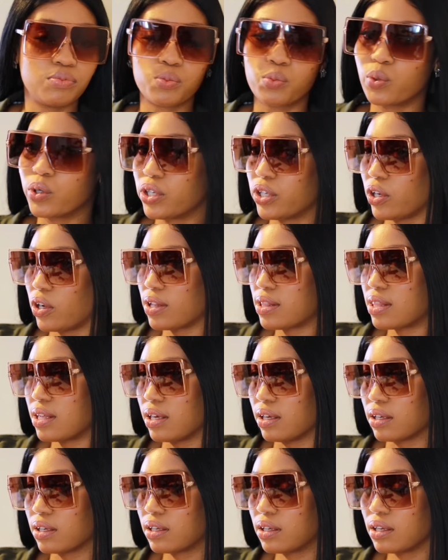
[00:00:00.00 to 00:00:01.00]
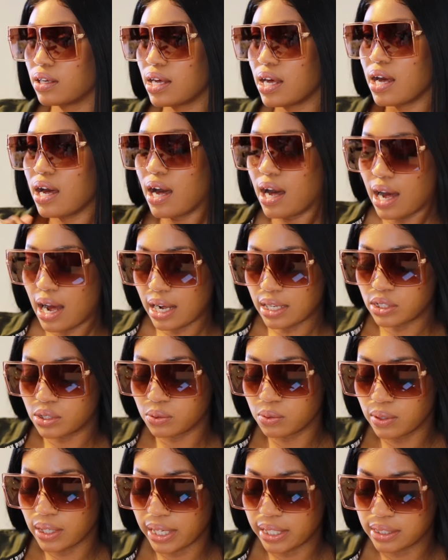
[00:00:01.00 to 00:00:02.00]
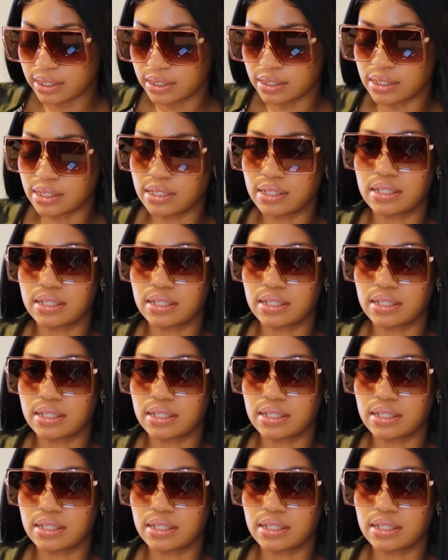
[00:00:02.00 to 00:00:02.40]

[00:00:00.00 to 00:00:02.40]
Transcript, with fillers: What do y'all think? I do like this.